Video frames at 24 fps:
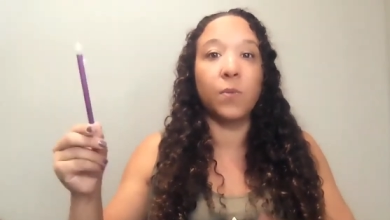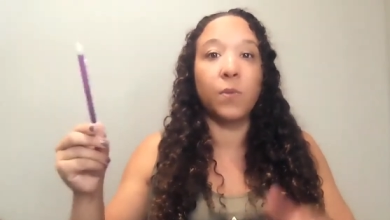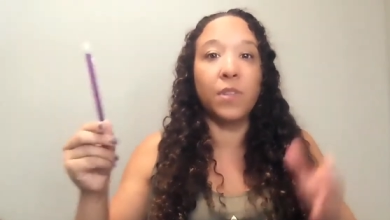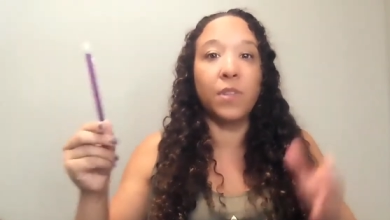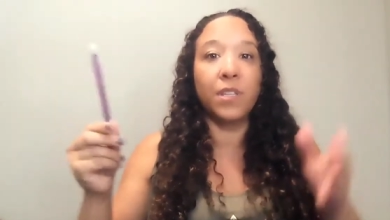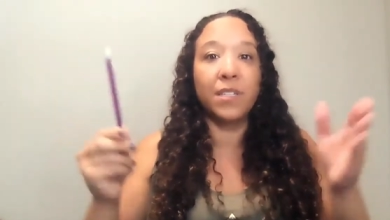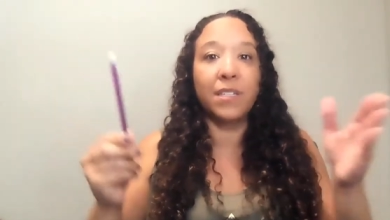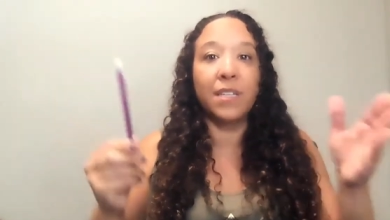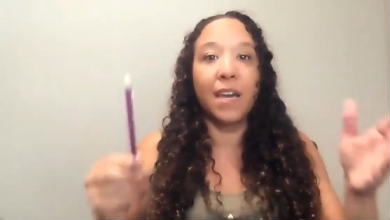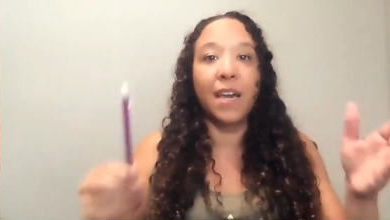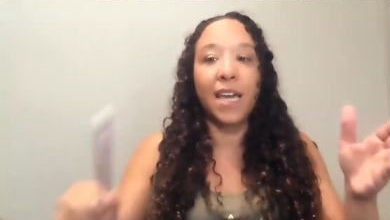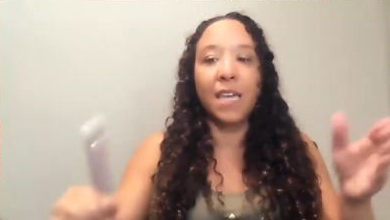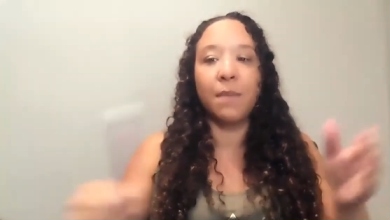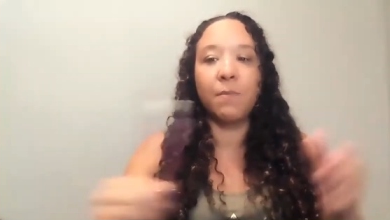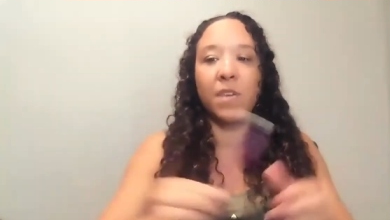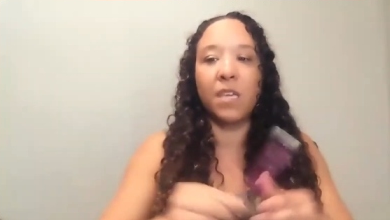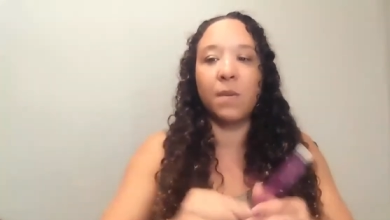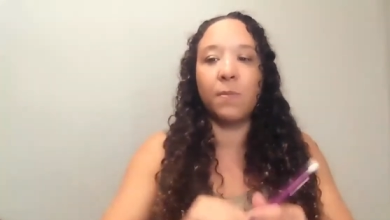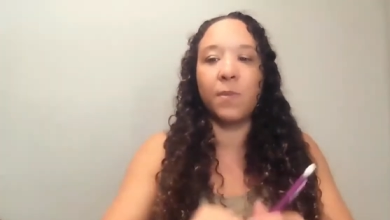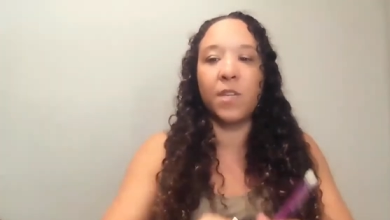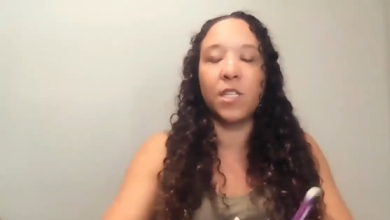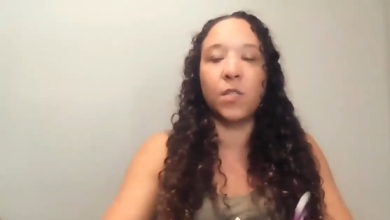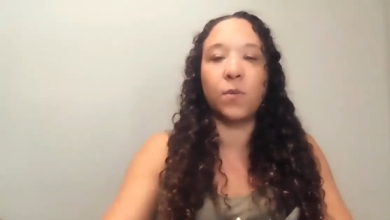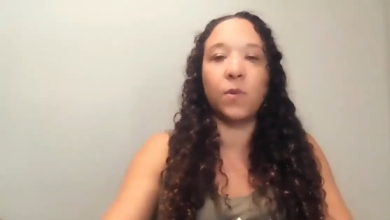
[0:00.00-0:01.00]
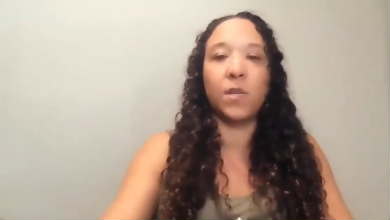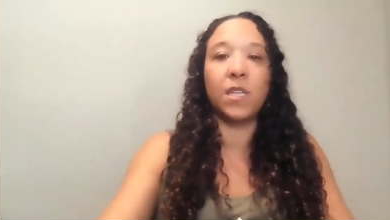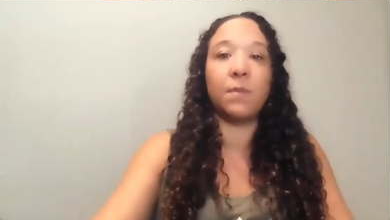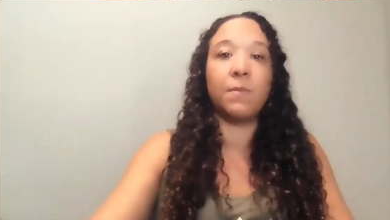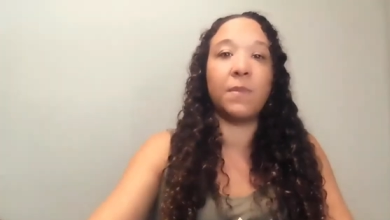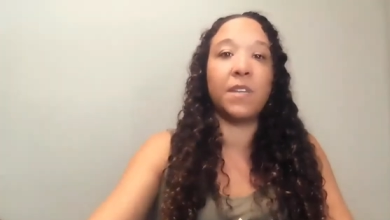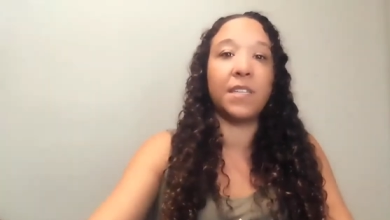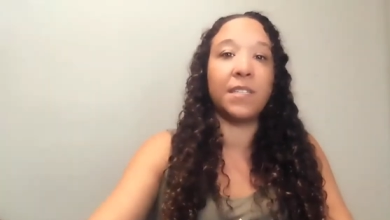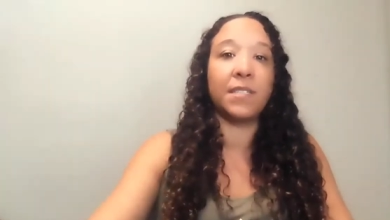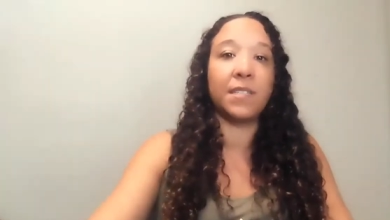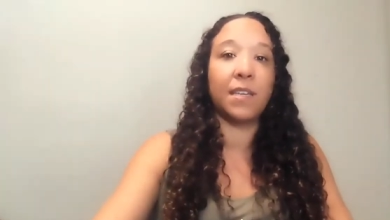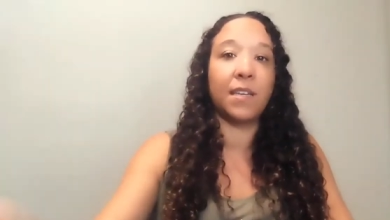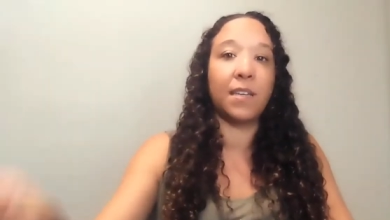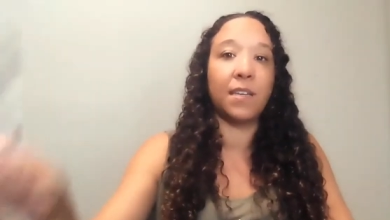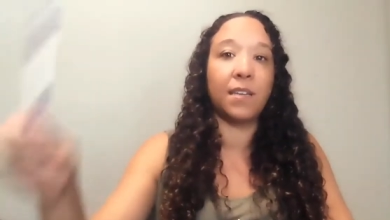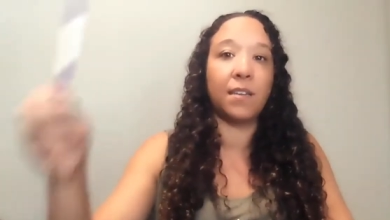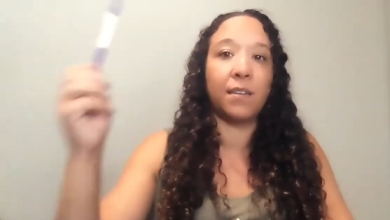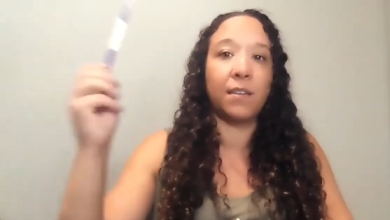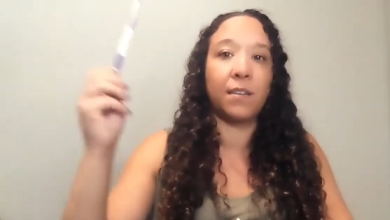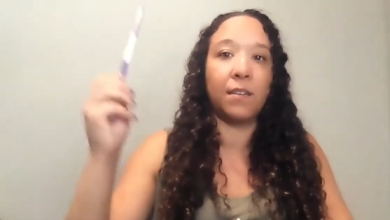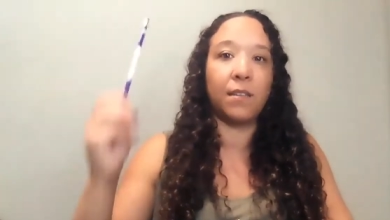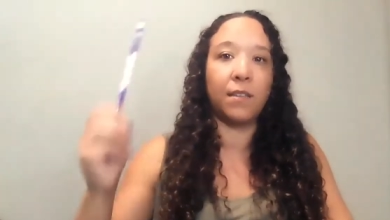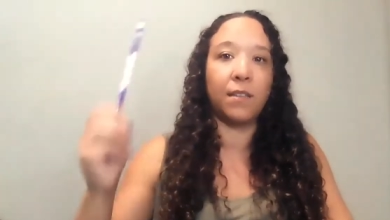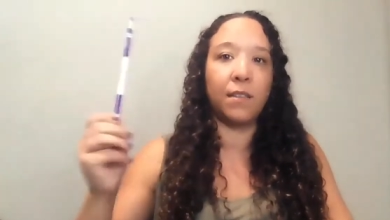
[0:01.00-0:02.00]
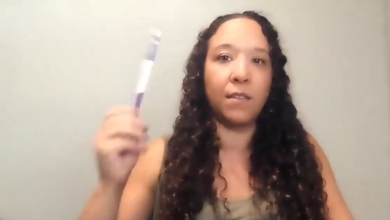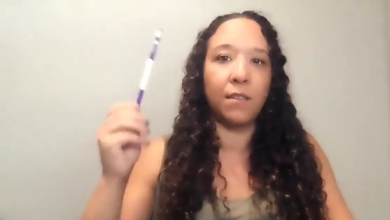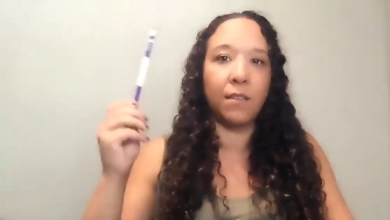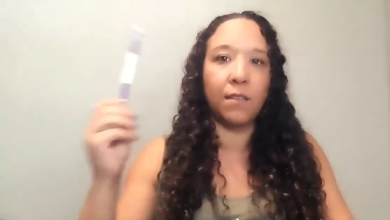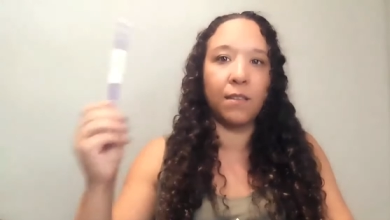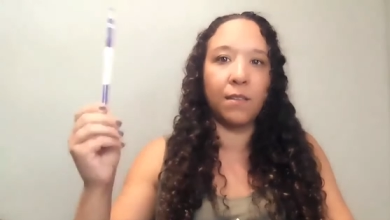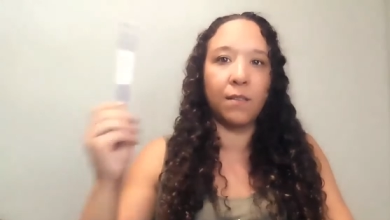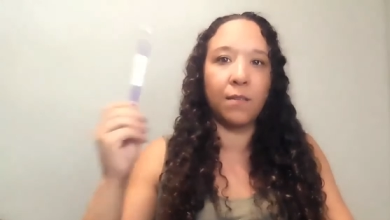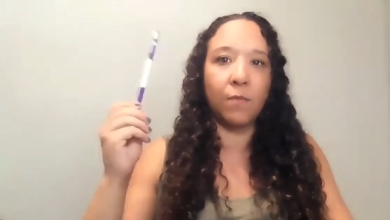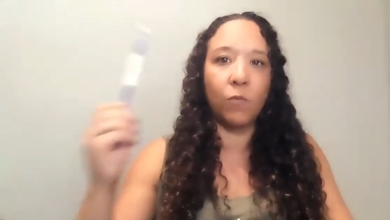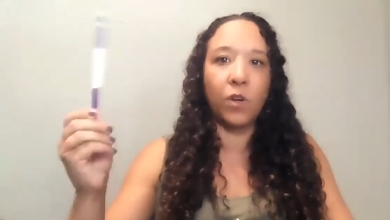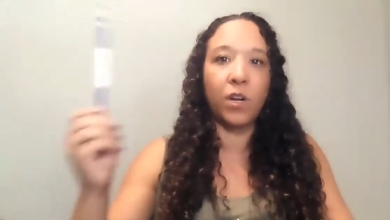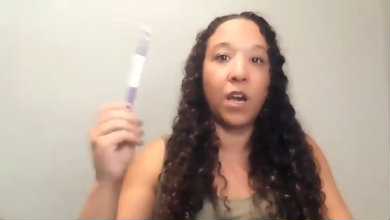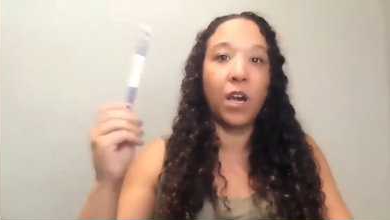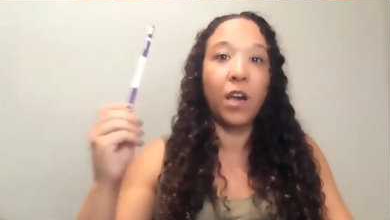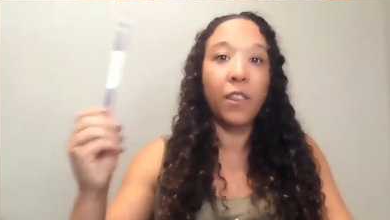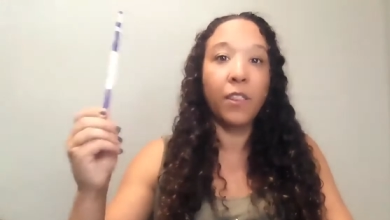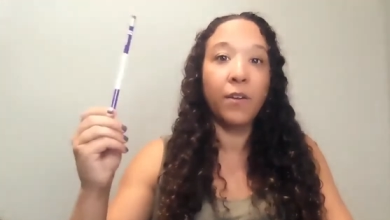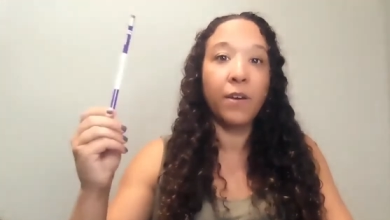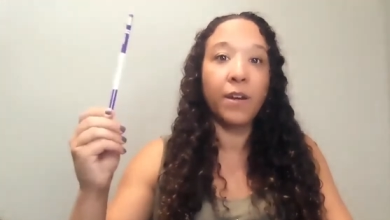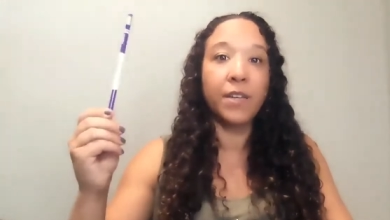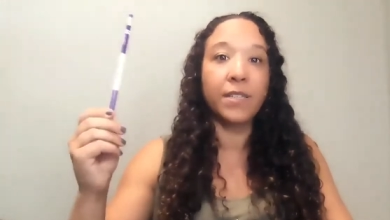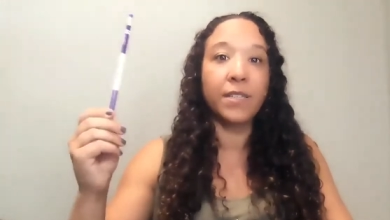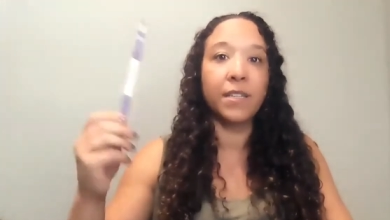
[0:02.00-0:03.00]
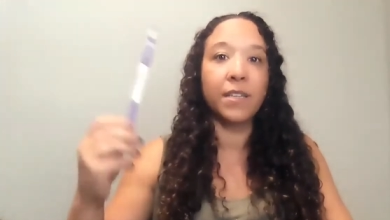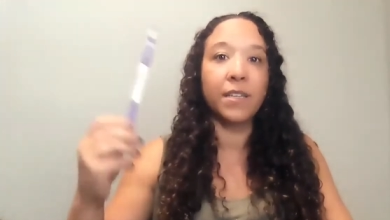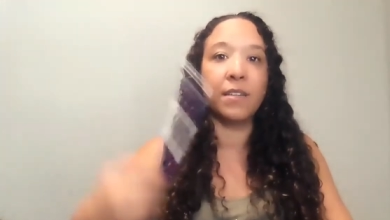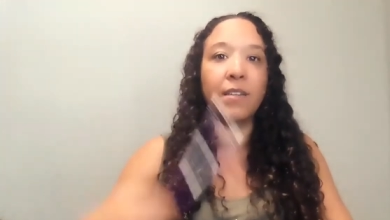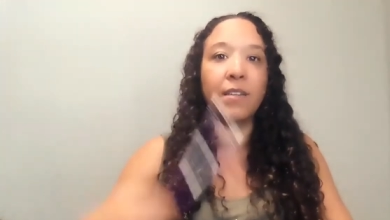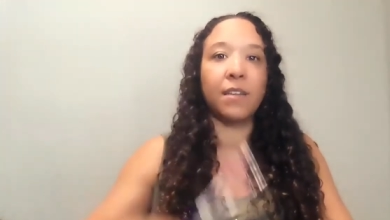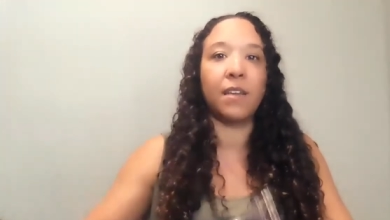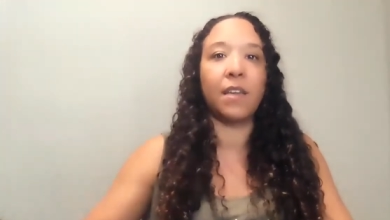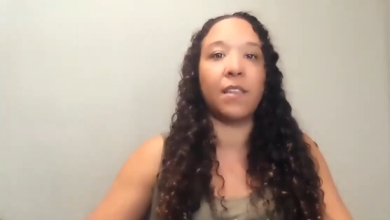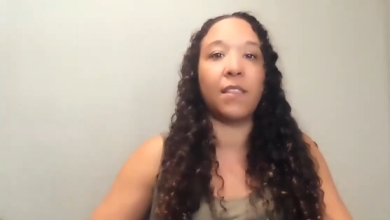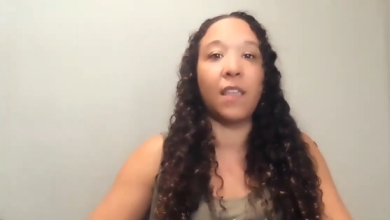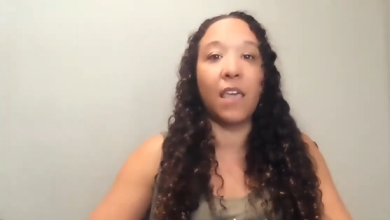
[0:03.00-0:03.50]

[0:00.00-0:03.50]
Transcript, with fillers: Well, the time in between me saying, what color is it?